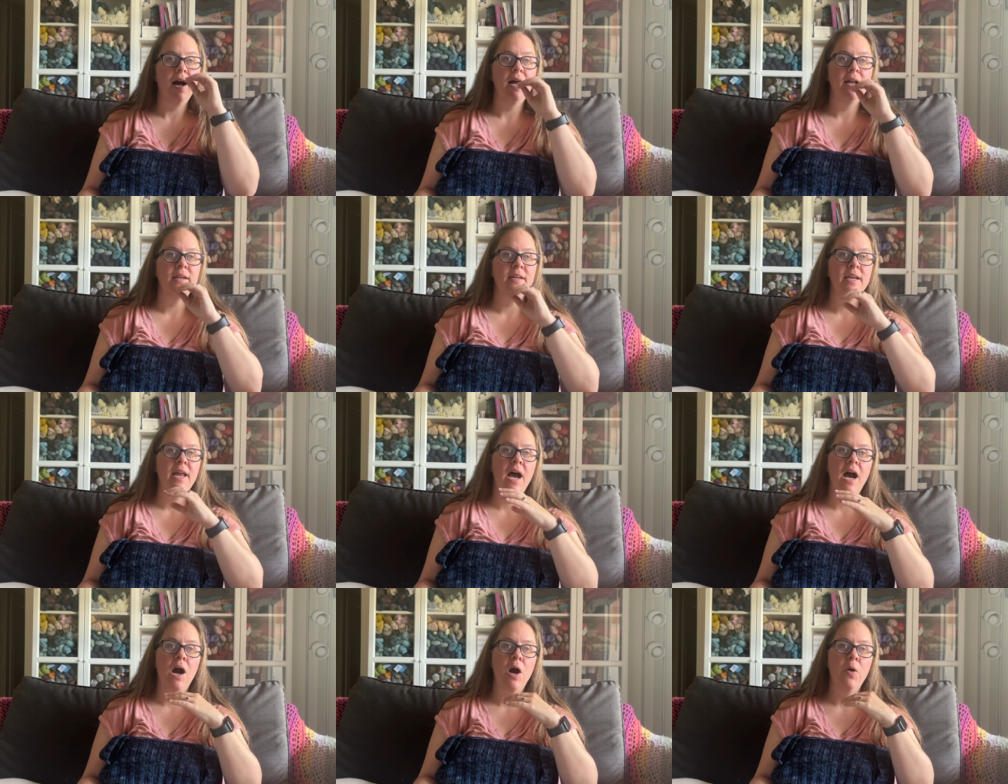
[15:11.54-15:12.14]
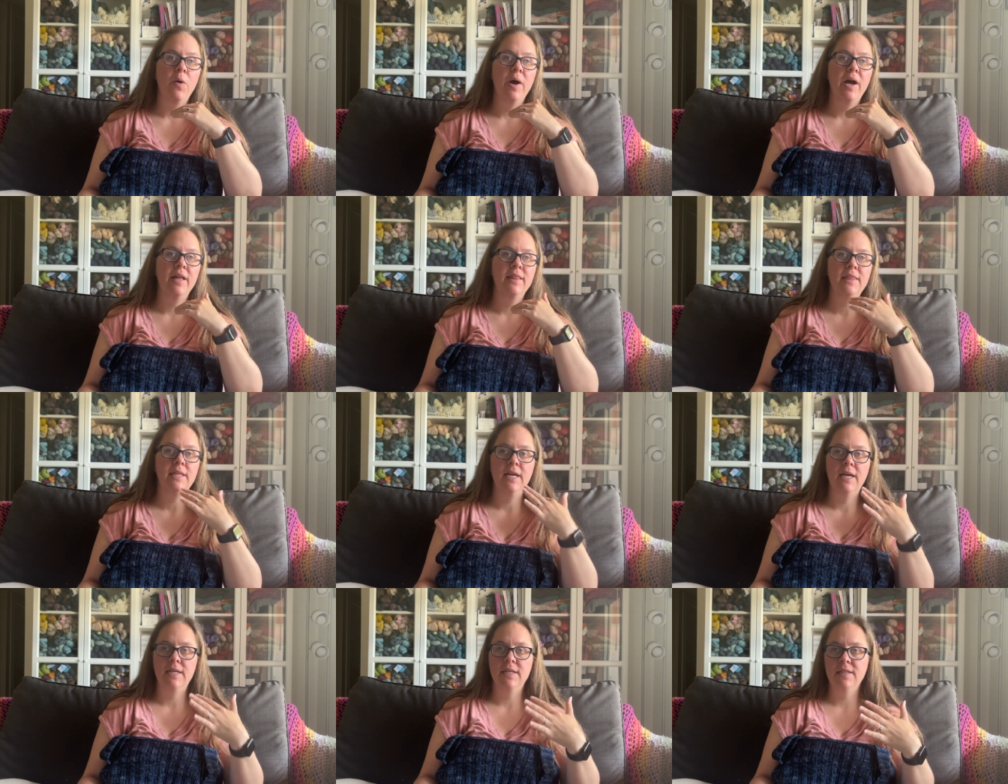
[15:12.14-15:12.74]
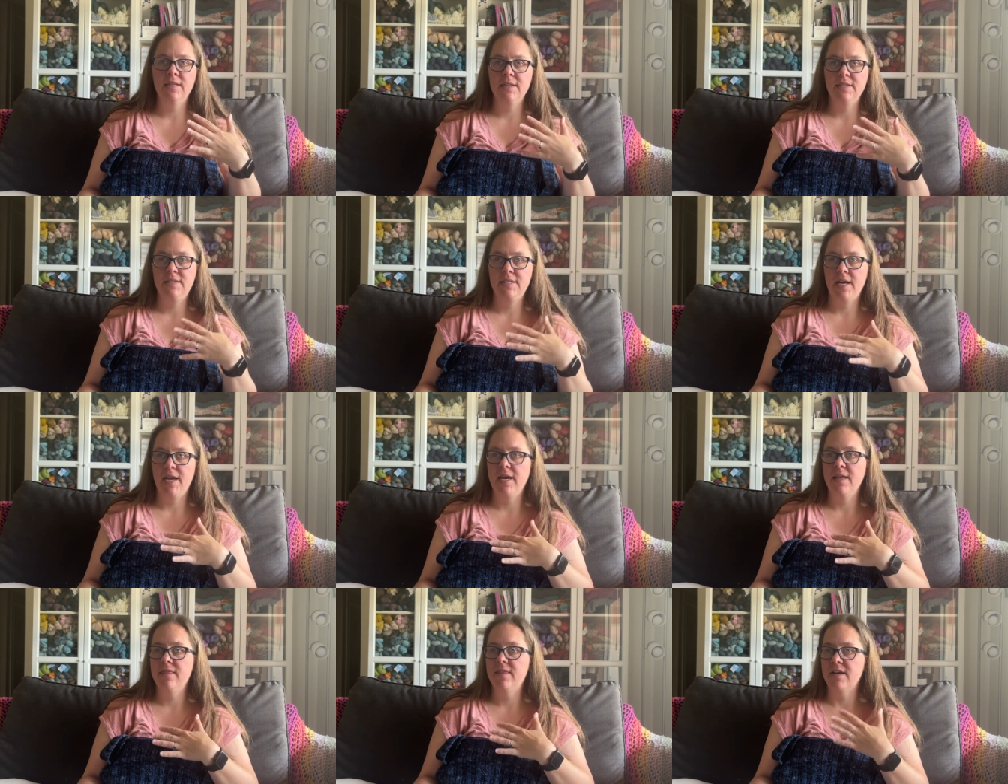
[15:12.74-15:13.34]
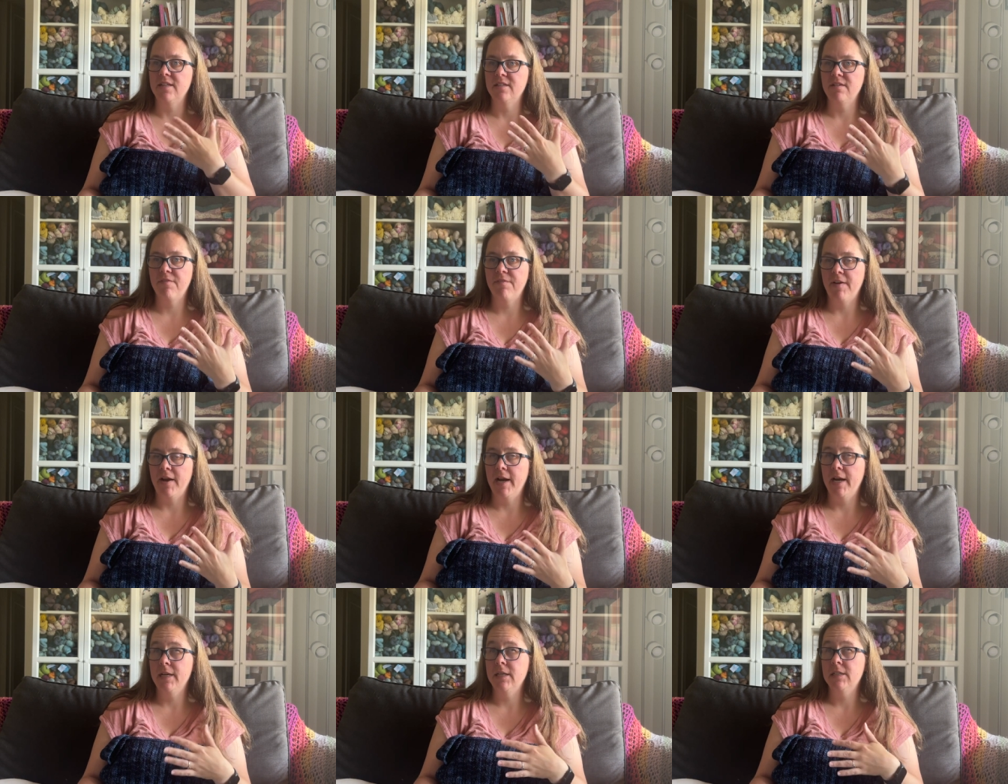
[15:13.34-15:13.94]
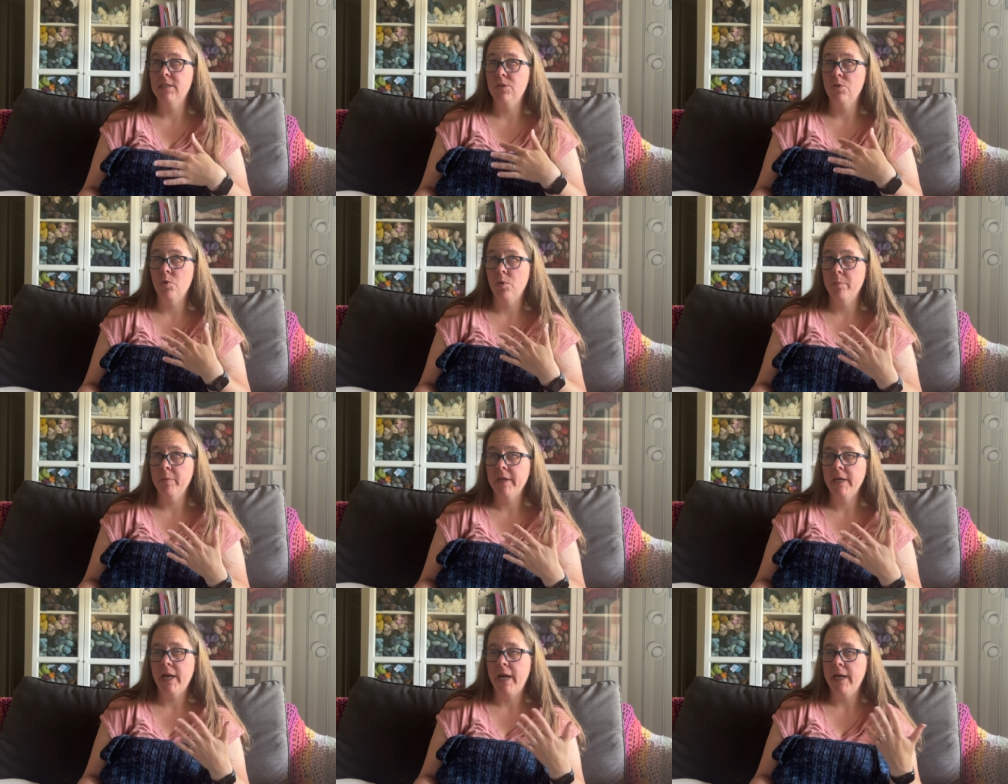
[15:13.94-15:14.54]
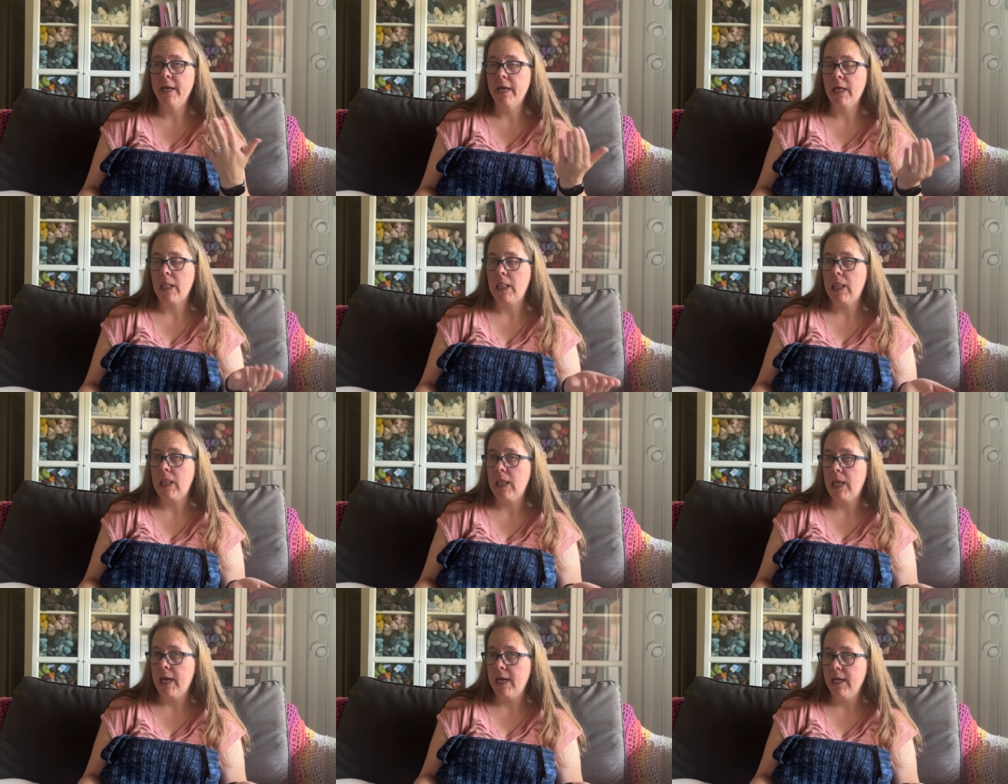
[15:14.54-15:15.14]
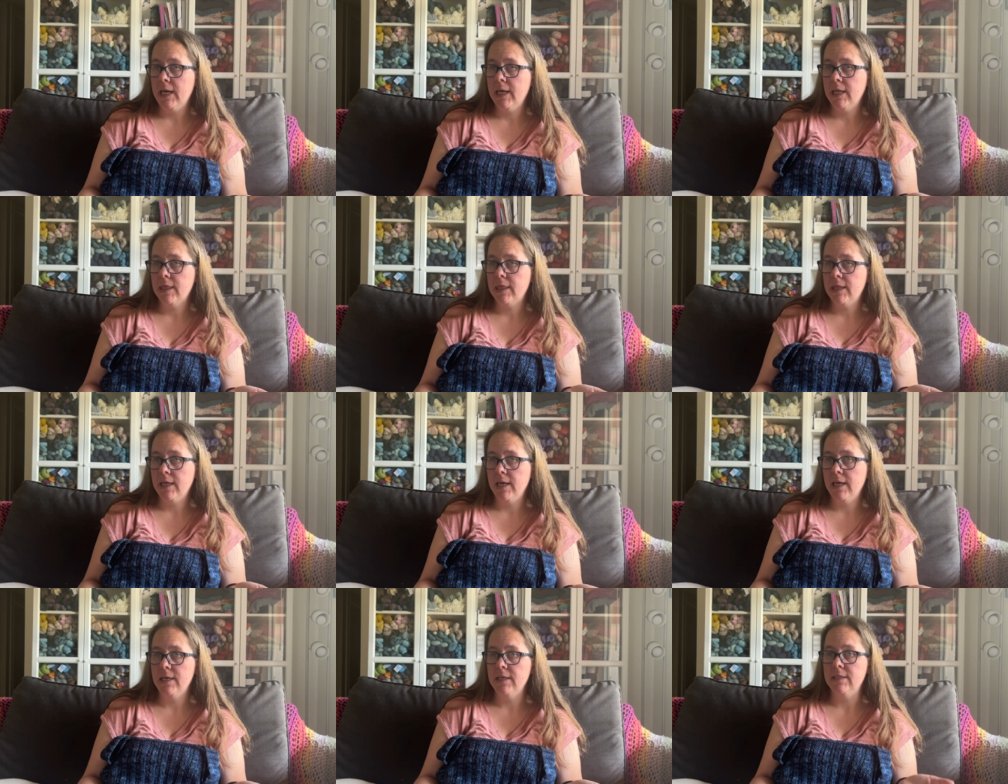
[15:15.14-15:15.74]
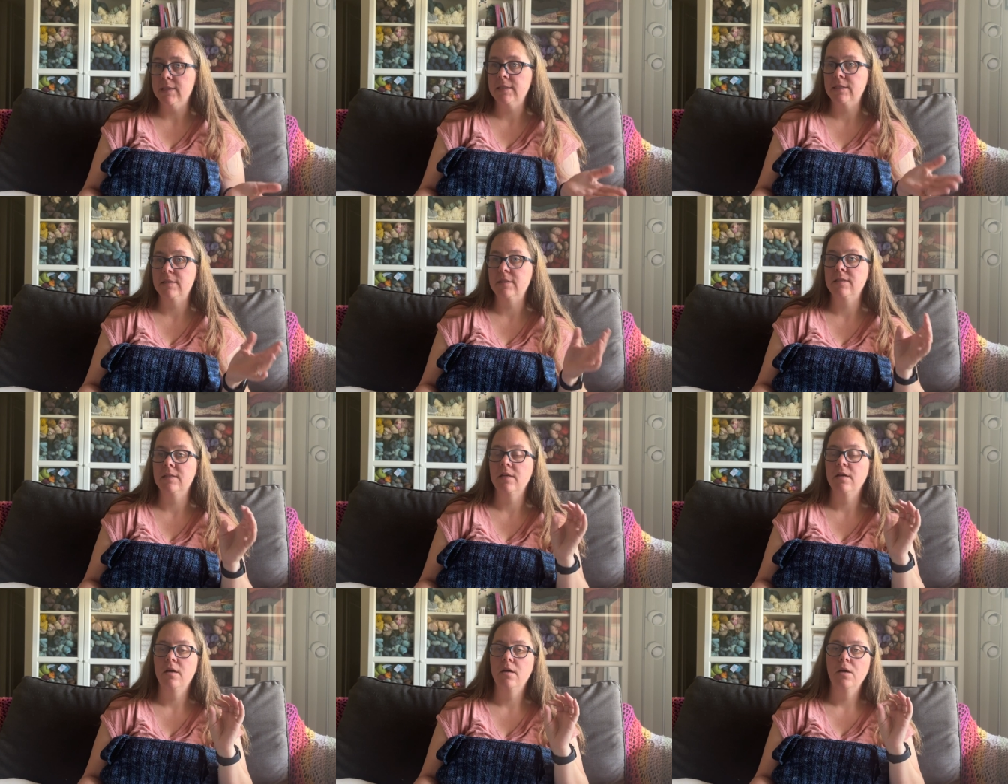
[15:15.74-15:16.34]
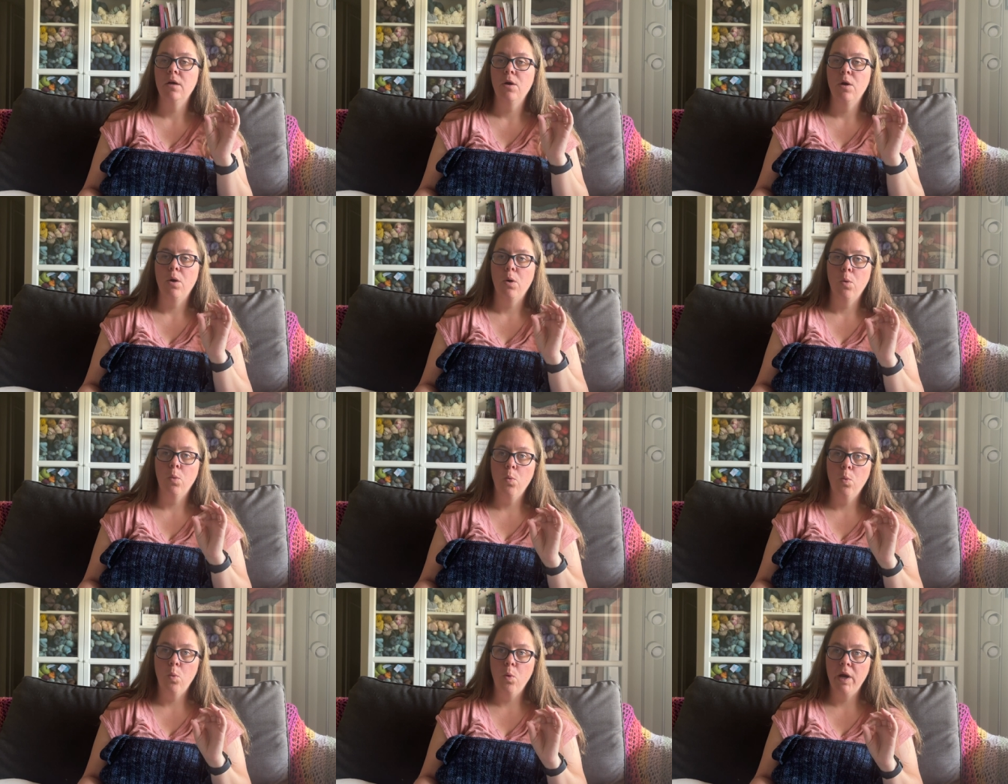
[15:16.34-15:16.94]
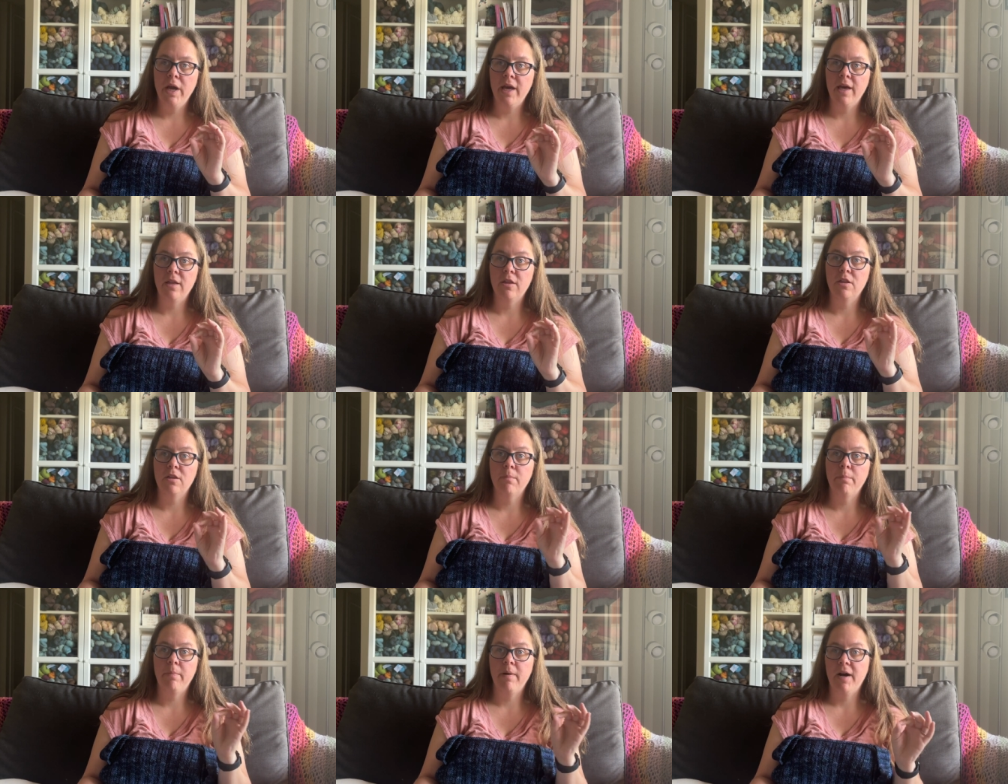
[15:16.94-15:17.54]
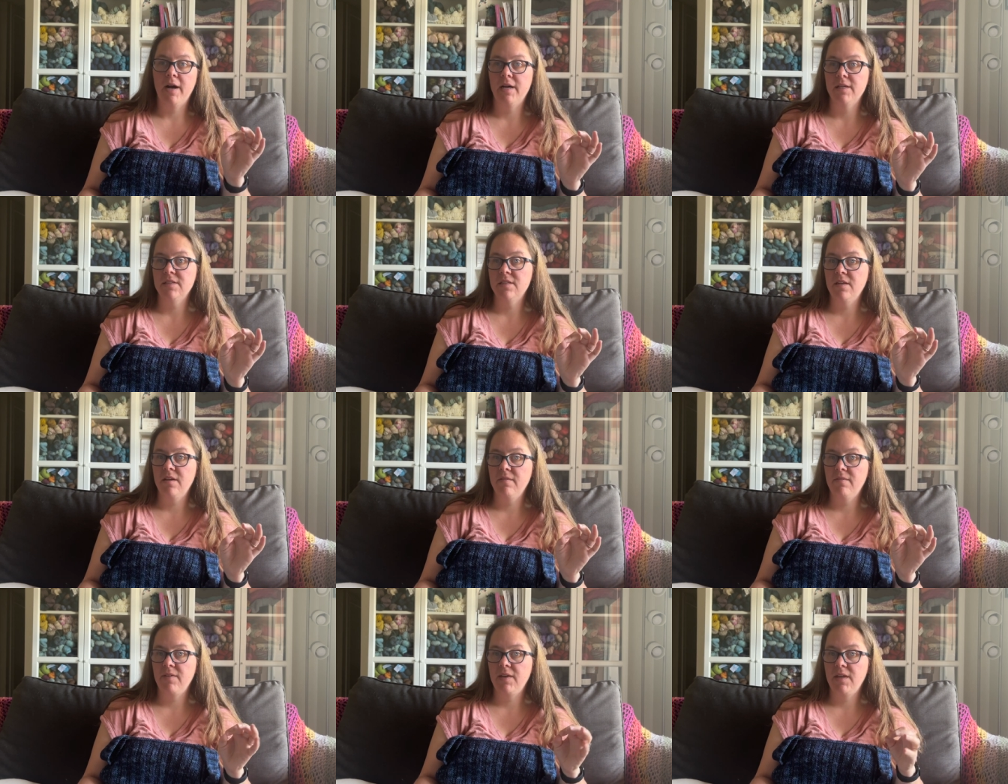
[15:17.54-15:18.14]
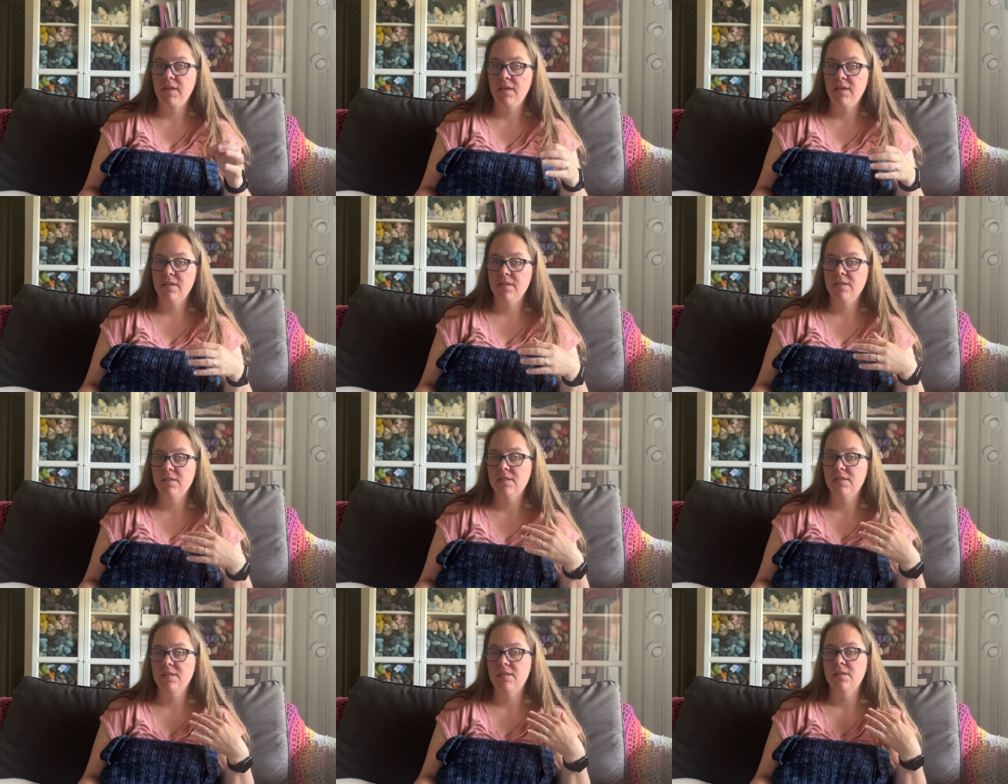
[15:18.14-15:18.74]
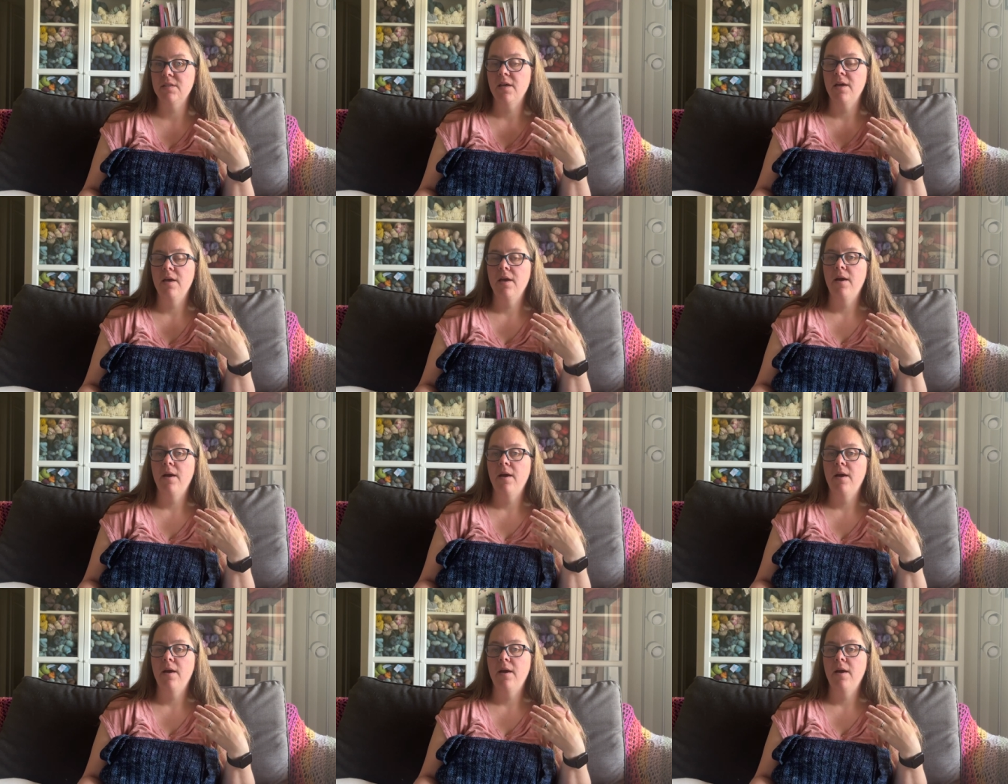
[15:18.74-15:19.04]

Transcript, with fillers: Now, at the end of the day, that's fine, because normally I like things with positive ease,